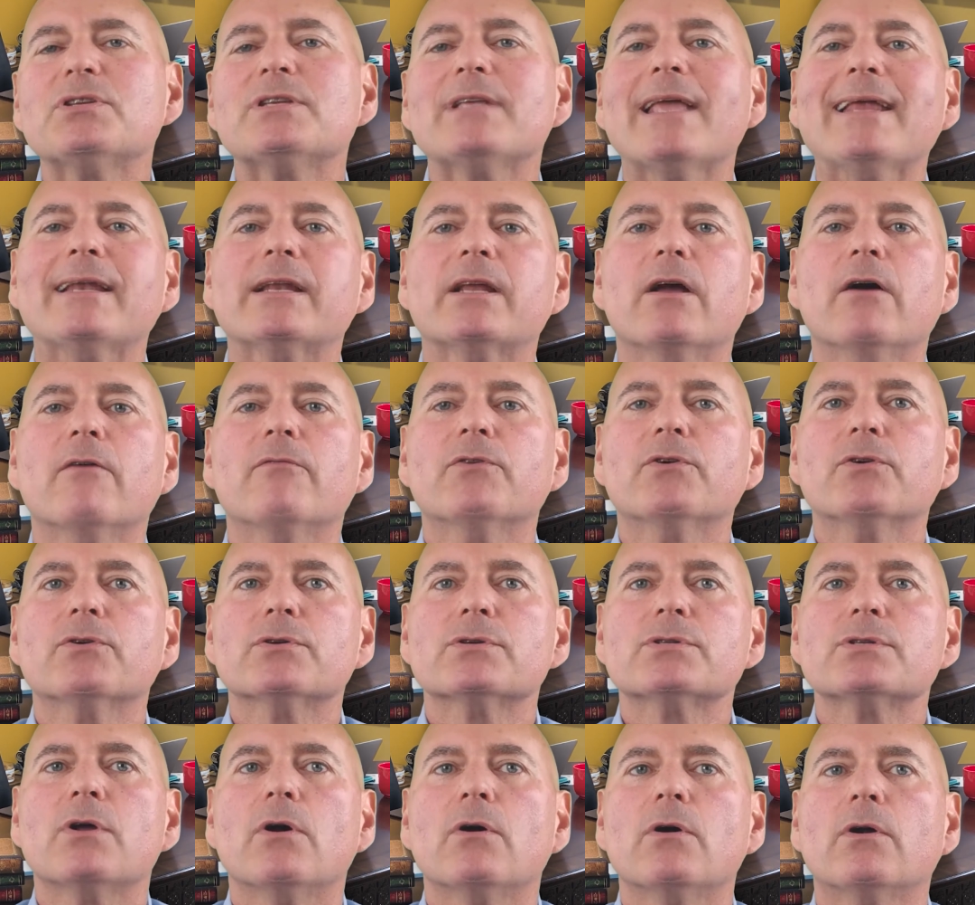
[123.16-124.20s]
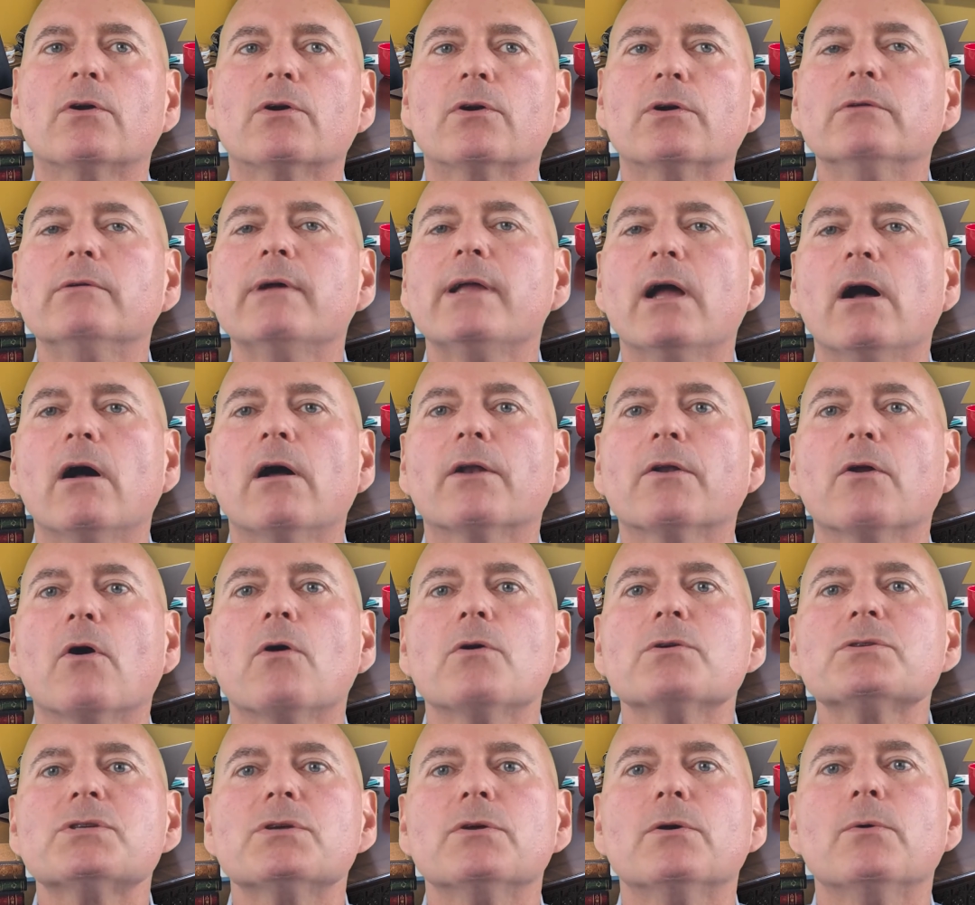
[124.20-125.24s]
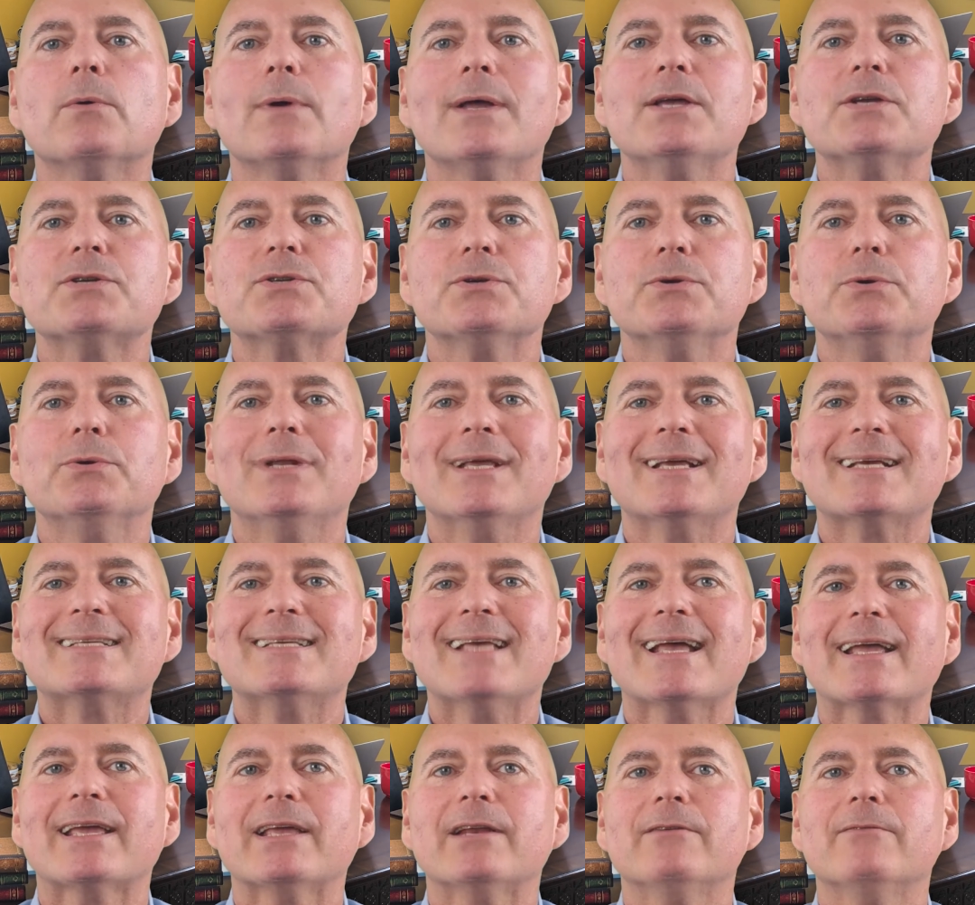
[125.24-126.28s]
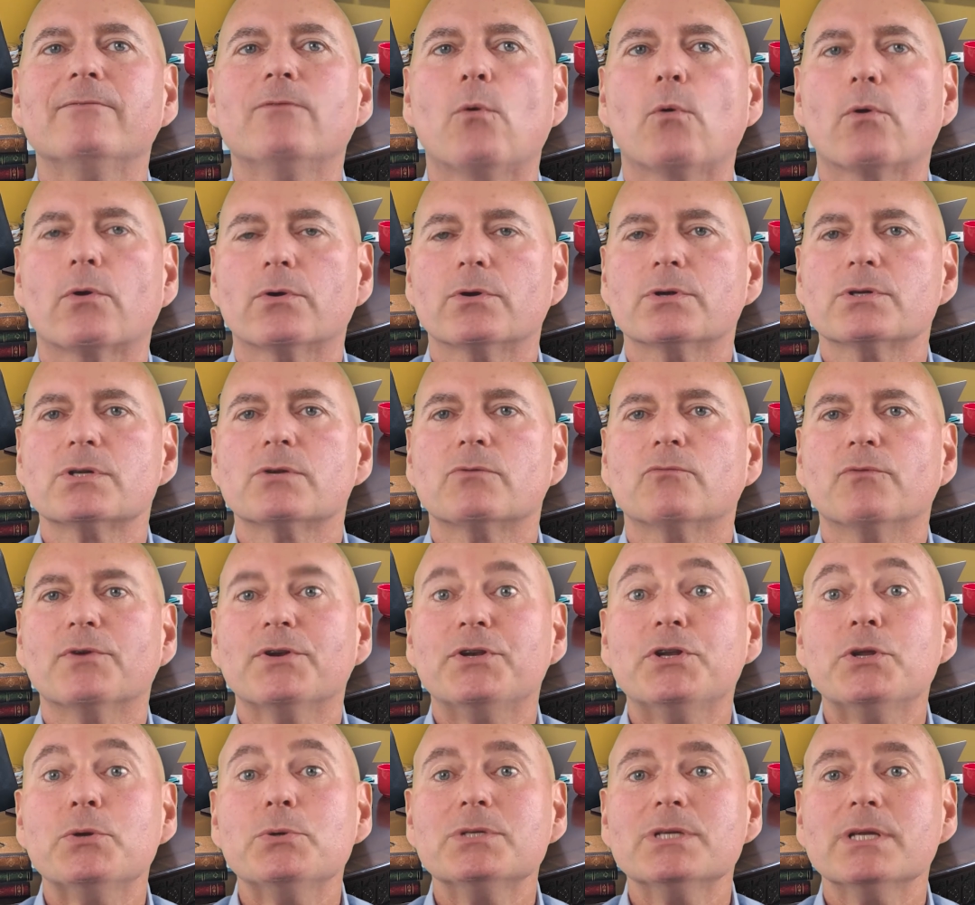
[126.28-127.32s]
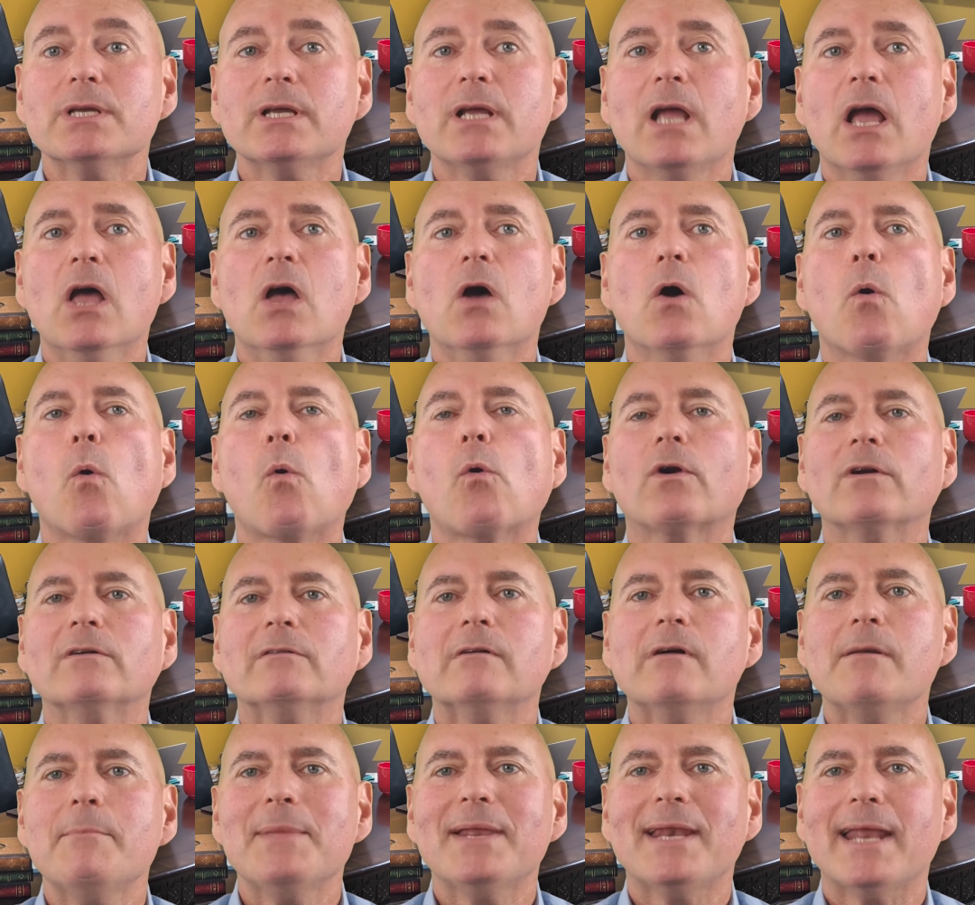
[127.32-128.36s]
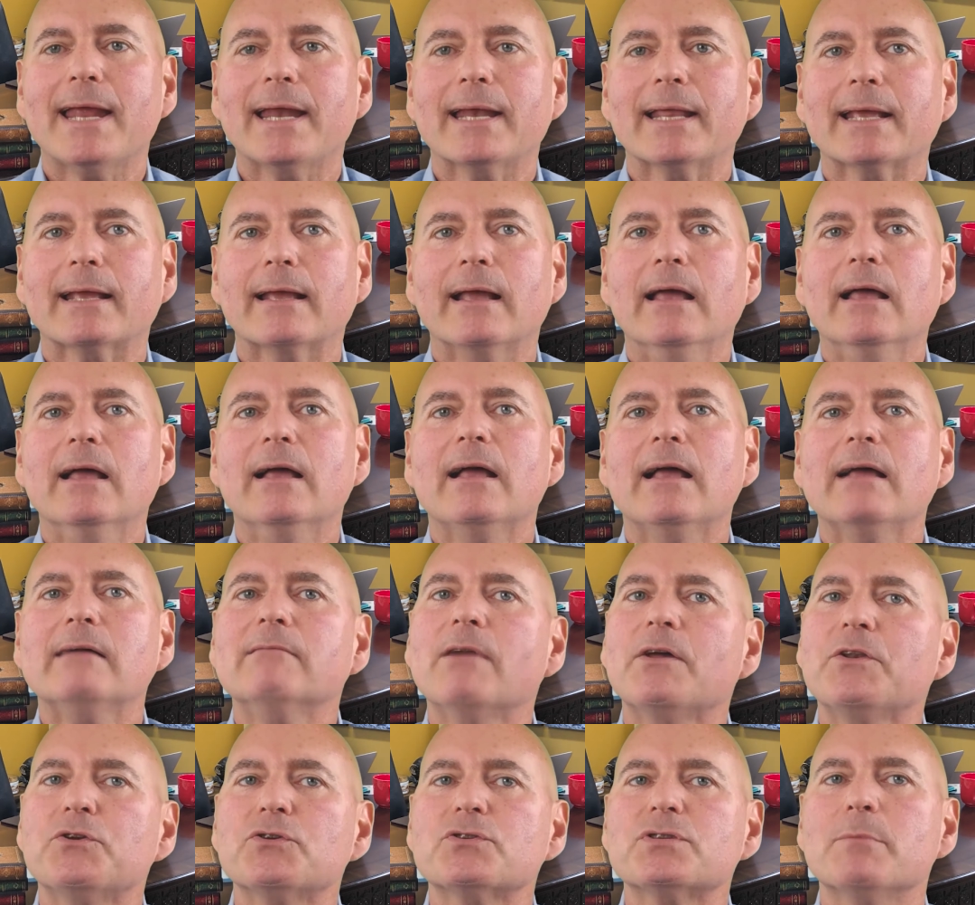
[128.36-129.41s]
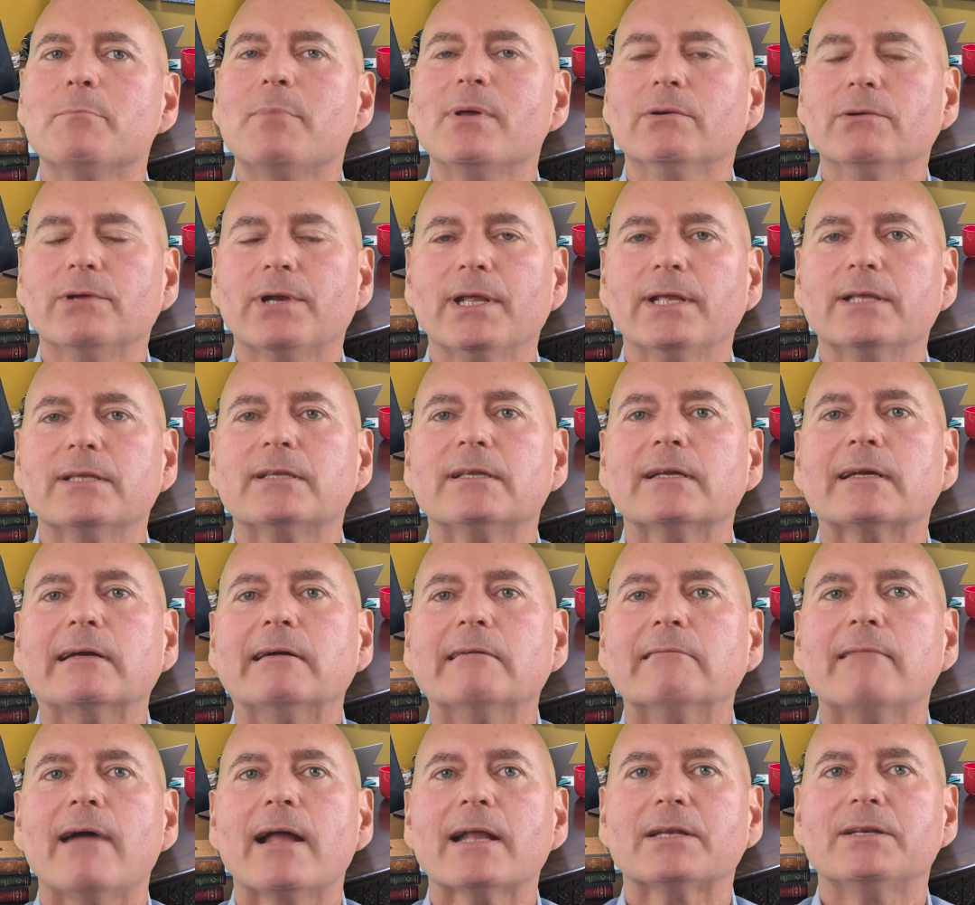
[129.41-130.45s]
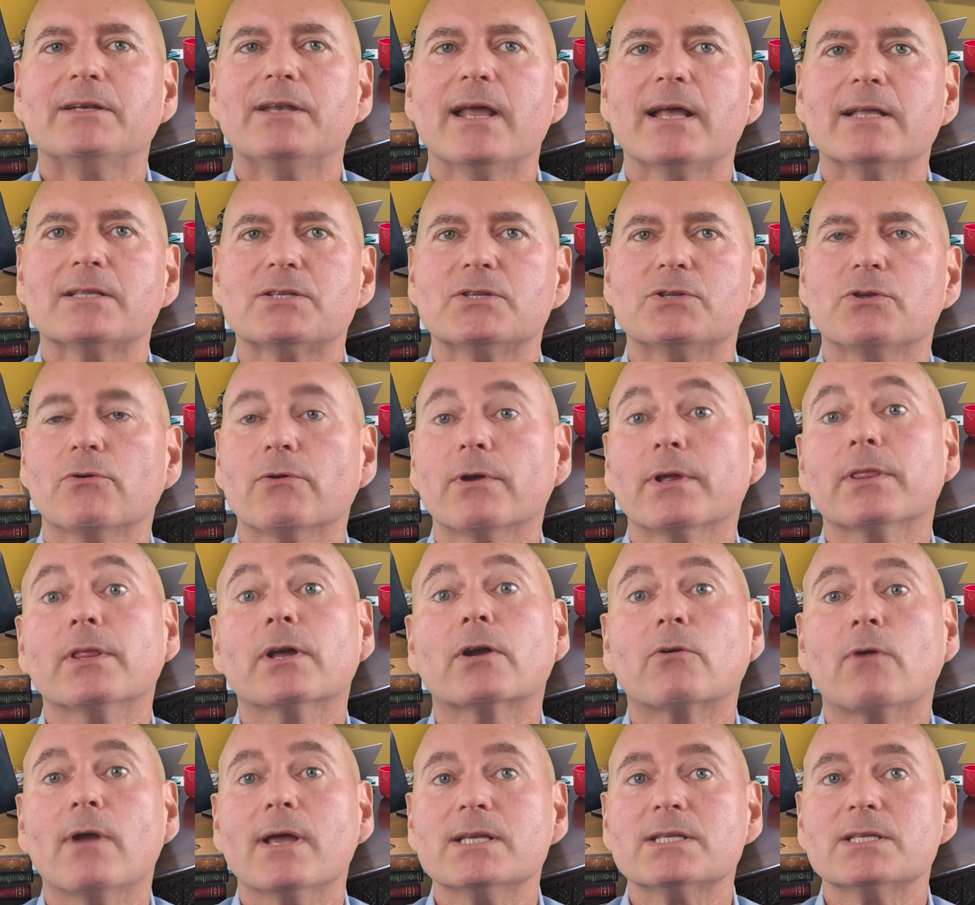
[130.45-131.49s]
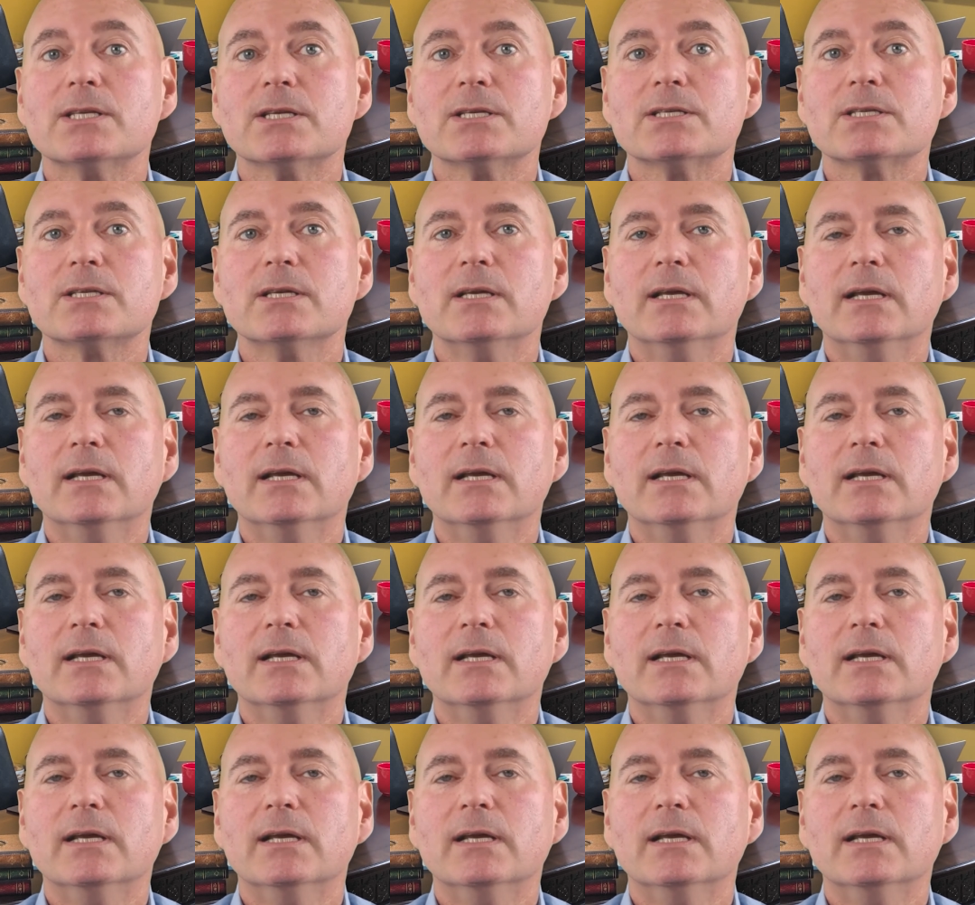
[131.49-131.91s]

state governors early on also issued executive orders reducing or eliminating a lender's ability to collect debts during the crisis.